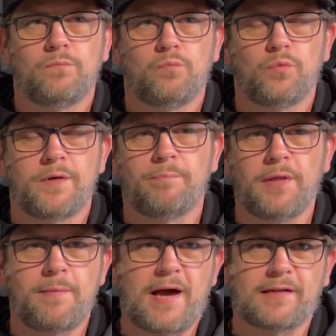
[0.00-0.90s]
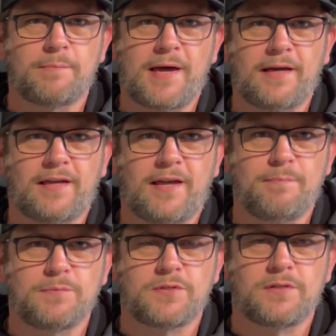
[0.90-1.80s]
When you play back-to-back
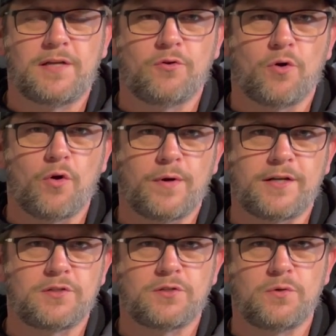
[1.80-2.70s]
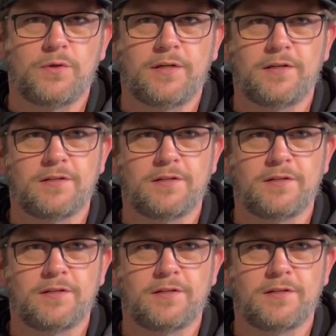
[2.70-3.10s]
games and you're already suited,